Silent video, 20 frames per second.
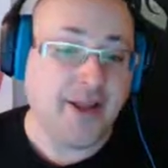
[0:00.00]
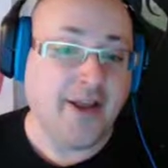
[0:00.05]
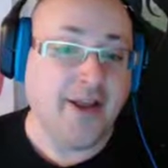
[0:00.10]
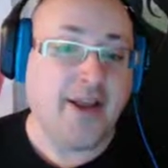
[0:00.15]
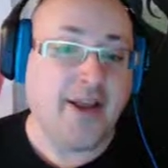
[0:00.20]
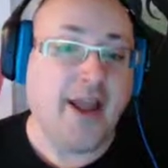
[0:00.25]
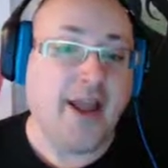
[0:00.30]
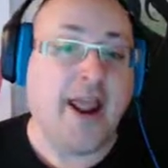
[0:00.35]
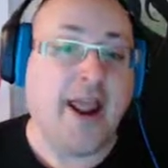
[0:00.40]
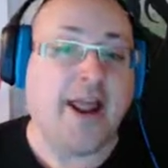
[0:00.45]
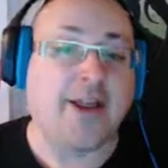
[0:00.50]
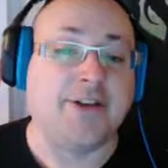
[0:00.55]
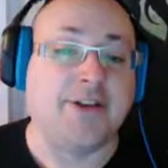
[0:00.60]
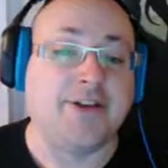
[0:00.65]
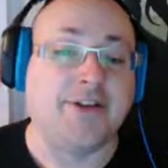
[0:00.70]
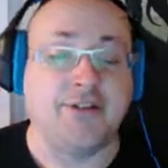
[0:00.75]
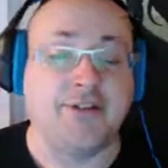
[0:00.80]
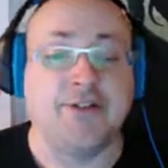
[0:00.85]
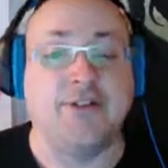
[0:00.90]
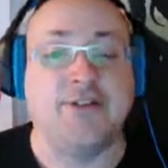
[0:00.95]

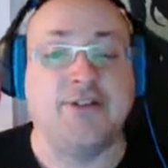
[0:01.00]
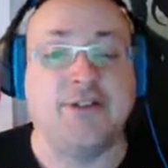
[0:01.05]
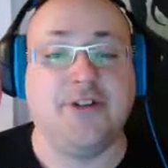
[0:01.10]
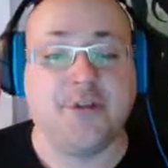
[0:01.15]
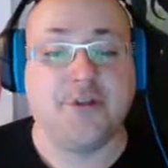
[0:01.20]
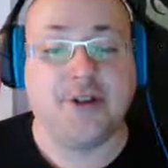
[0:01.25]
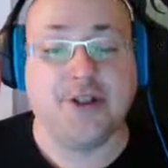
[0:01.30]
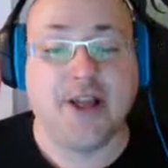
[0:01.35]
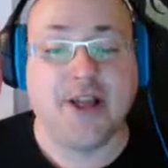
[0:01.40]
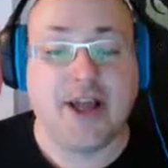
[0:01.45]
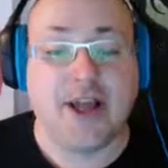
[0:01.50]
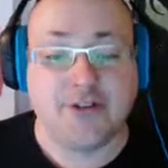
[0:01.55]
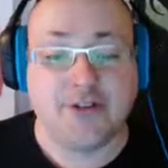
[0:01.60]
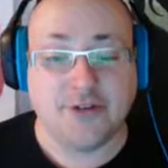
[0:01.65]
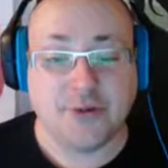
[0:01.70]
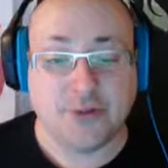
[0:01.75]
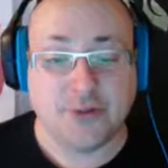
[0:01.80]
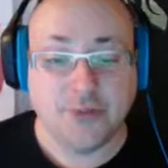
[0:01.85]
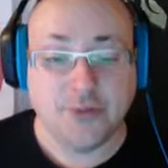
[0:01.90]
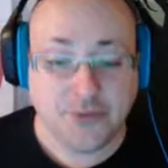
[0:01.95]
and stuff like that.
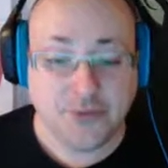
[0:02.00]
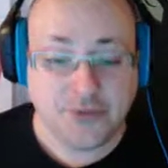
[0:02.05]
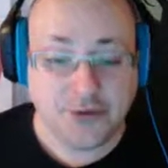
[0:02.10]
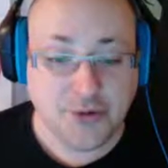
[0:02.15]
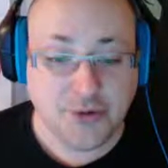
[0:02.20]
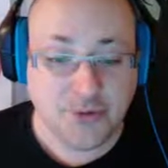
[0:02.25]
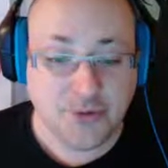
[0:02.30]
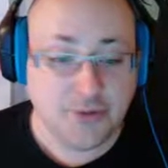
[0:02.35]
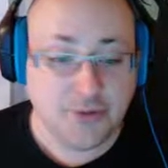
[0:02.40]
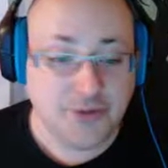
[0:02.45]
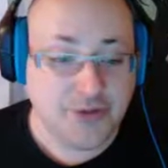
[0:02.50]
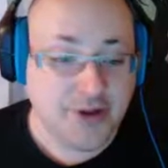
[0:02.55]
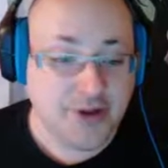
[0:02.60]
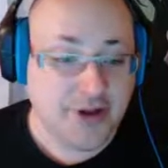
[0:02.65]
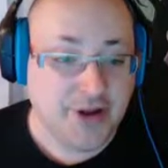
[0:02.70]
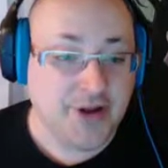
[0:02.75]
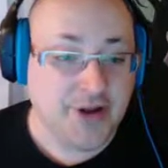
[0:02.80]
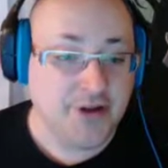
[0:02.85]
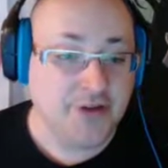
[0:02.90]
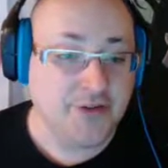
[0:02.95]
So
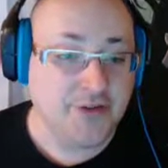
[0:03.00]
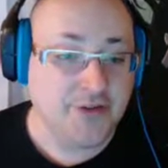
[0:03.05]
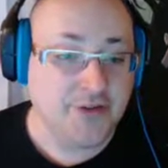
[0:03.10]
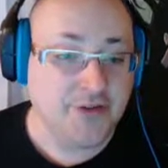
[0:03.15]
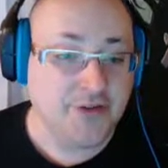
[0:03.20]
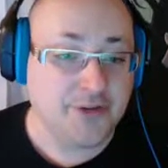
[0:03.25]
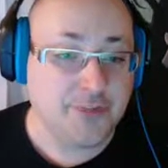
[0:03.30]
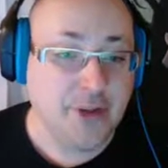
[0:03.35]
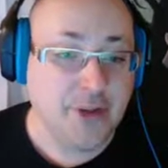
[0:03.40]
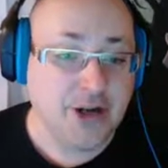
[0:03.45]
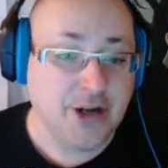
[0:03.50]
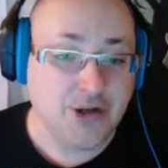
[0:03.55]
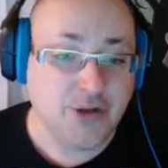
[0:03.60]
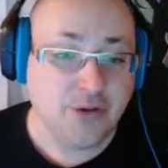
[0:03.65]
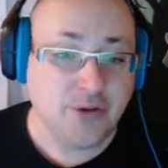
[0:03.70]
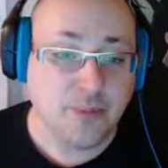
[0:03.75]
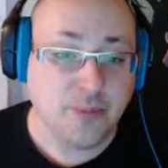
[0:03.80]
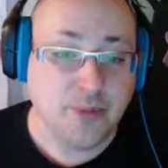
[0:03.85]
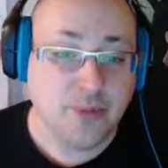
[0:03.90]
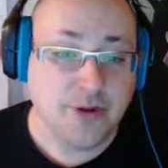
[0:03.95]
the
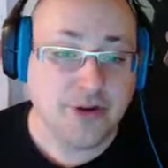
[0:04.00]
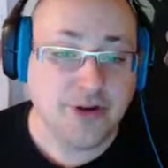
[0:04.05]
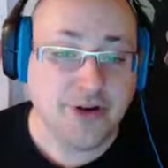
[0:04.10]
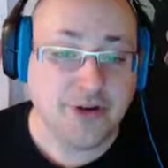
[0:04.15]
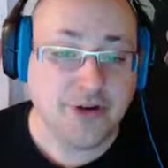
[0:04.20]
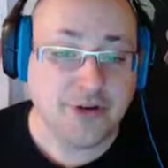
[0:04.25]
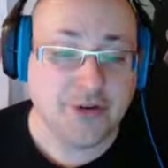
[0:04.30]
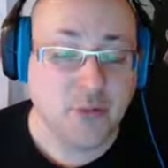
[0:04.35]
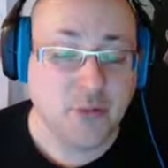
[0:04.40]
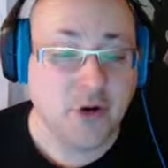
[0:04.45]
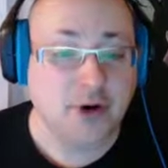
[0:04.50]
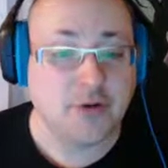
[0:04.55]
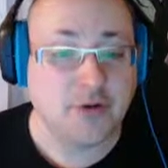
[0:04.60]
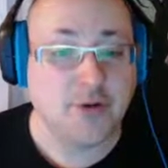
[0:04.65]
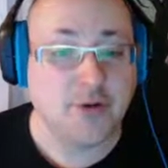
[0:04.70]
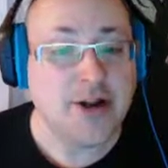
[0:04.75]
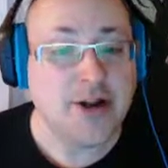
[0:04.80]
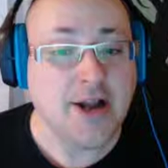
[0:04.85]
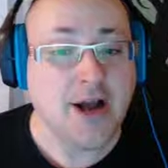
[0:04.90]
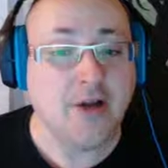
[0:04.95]
special abilities are marked
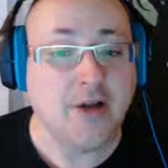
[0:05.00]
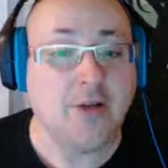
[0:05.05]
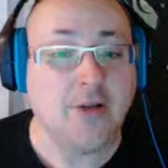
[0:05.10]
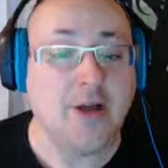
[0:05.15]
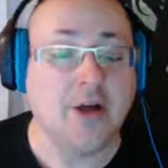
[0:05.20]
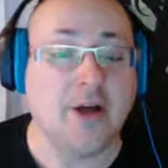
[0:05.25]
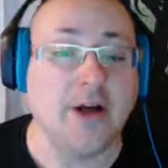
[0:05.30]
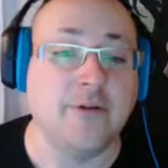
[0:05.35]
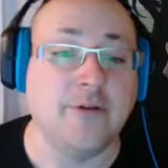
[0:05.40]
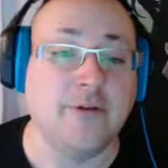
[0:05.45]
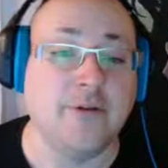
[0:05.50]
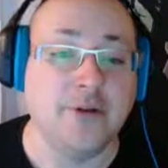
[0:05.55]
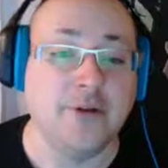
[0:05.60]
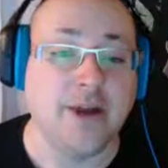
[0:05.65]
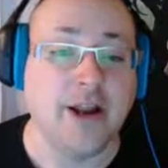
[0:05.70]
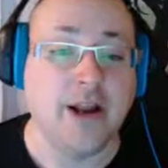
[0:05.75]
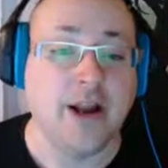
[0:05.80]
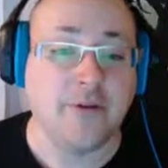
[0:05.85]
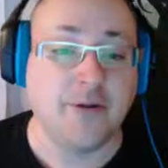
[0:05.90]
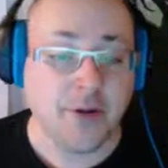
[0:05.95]
right now. They'll have
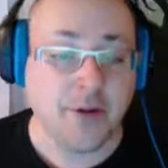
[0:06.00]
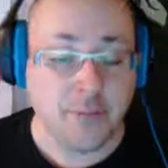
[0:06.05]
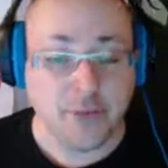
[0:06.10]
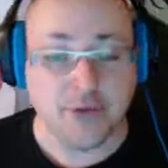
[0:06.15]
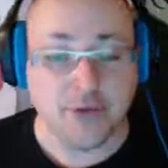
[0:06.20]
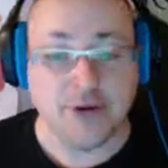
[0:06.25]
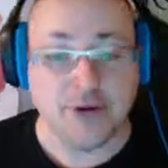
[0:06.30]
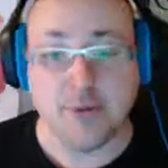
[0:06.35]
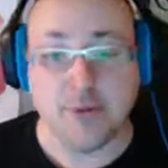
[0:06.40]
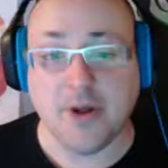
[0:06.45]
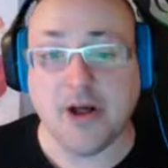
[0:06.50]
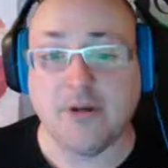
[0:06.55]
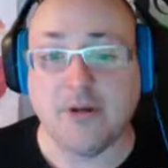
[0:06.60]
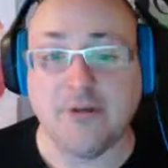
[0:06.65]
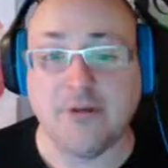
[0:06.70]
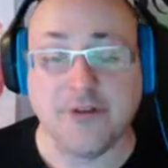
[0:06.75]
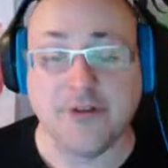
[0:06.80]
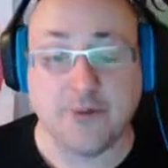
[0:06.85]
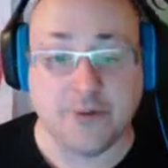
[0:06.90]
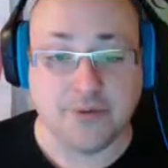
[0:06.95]
every ability will have
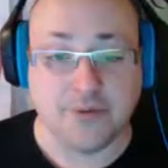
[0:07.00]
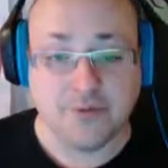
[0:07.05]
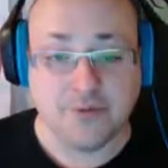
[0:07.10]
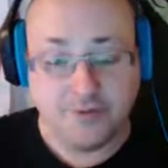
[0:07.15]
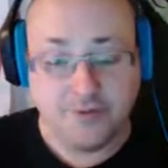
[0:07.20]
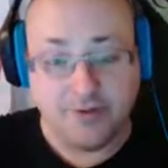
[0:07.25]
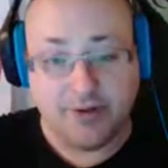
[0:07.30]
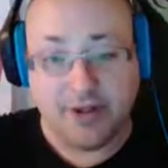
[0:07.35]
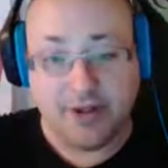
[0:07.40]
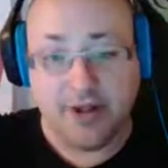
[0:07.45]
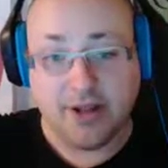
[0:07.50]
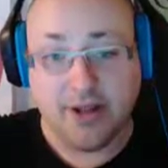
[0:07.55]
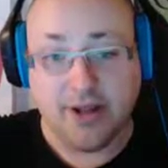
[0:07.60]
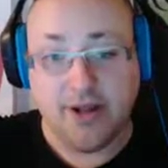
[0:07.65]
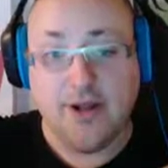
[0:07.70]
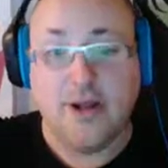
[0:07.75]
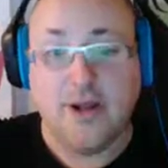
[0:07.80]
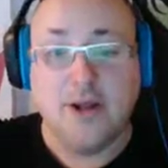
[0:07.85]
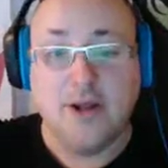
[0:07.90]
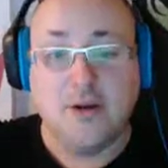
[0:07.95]
its own, like,
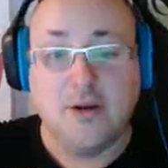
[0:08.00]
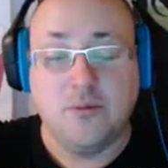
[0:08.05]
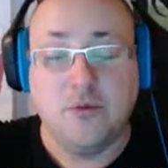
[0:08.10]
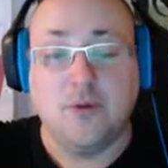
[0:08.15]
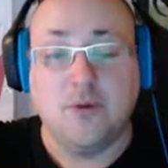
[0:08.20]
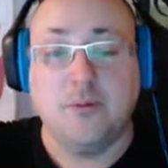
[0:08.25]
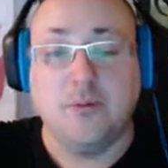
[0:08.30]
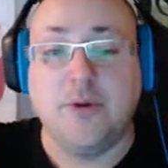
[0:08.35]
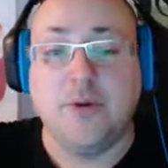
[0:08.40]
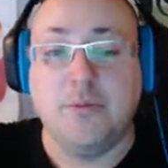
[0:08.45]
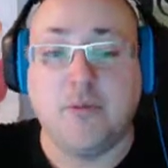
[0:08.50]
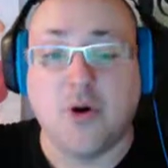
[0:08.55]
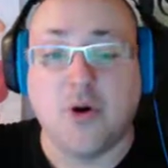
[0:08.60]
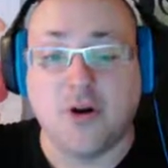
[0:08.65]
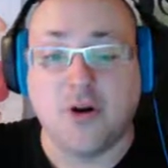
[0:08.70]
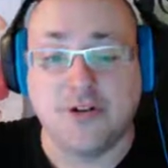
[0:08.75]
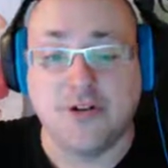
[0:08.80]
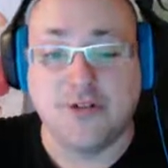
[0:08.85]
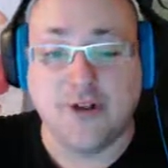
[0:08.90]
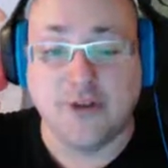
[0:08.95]
will be
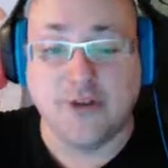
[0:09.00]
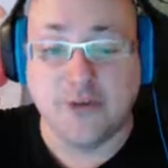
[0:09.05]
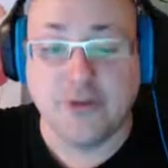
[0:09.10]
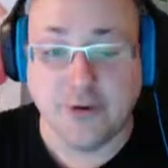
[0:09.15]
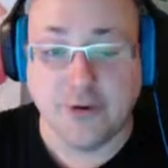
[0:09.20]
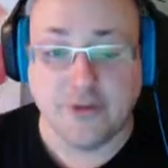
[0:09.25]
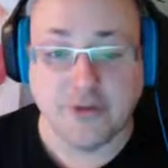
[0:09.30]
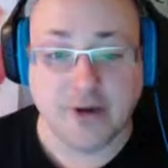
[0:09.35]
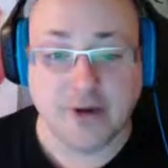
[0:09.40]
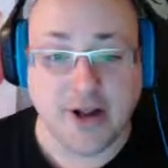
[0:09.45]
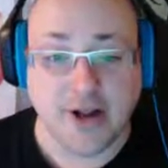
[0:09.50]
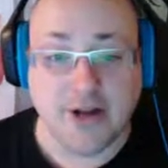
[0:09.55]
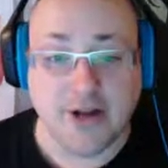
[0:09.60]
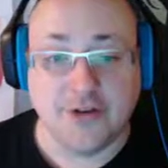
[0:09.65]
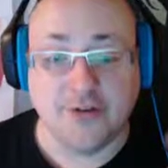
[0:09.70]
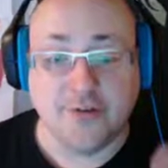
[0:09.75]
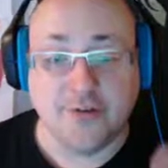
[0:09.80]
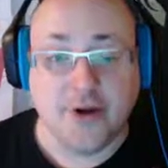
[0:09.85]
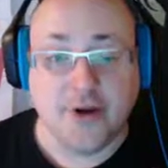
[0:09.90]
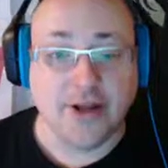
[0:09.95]
marked in like 2 different kinds
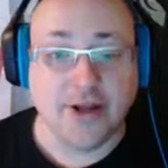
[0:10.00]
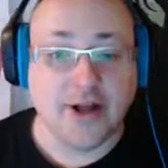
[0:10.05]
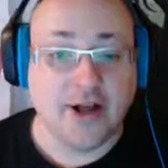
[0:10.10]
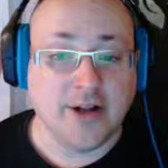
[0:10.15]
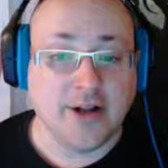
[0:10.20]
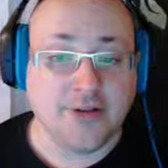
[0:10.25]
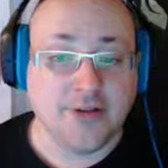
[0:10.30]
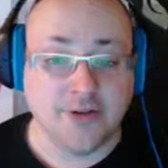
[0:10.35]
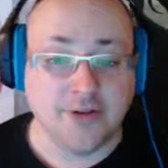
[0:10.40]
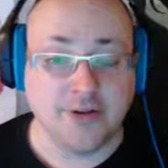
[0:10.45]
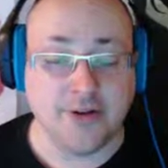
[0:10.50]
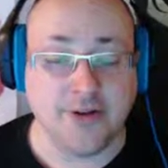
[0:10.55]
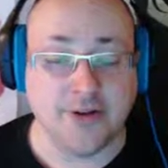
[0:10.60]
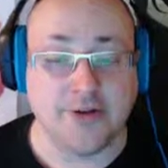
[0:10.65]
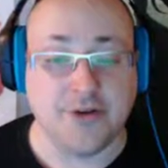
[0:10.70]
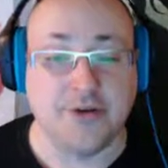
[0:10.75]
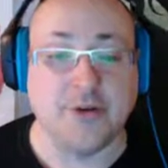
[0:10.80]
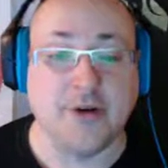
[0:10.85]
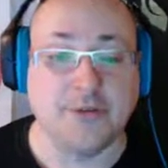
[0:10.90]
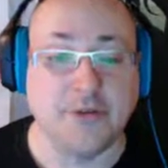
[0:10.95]
of icons, and then
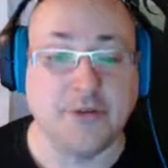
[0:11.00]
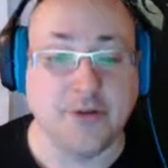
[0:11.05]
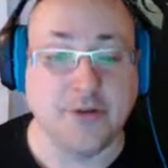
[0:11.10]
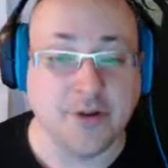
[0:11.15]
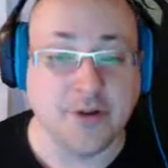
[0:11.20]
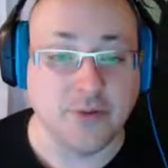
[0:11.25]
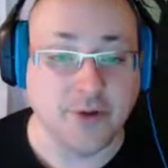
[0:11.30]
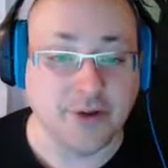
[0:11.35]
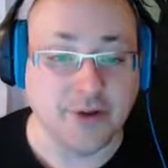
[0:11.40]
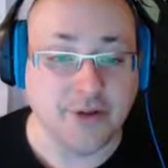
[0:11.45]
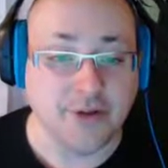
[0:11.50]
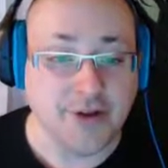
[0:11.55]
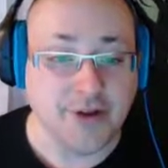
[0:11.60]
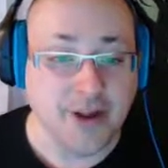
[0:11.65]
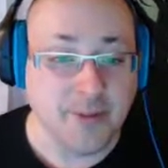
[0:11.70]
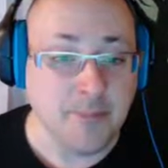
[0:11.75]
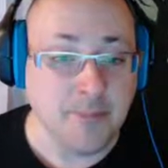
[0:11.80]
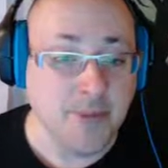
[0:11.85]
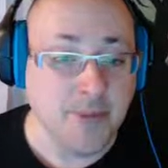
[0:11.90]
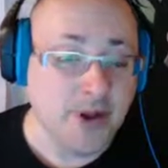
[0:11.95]
you'll have to like look at the
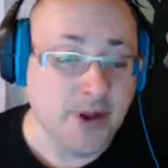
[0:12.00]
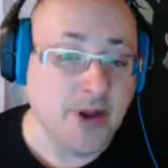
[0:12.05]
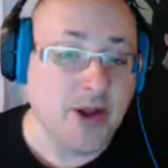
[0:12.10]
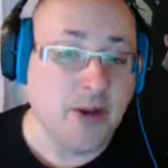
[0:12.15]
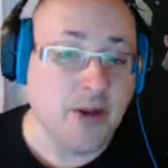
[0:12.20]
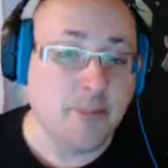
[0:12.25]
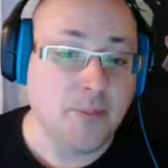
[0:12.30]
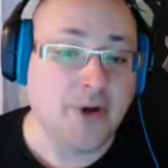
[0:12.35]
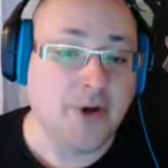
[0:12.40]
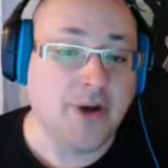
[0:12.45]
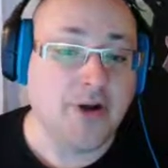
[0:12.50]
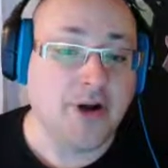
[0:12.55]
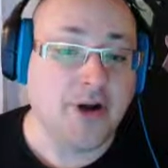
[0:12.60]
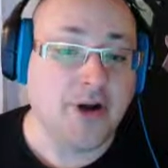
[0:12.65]
name. But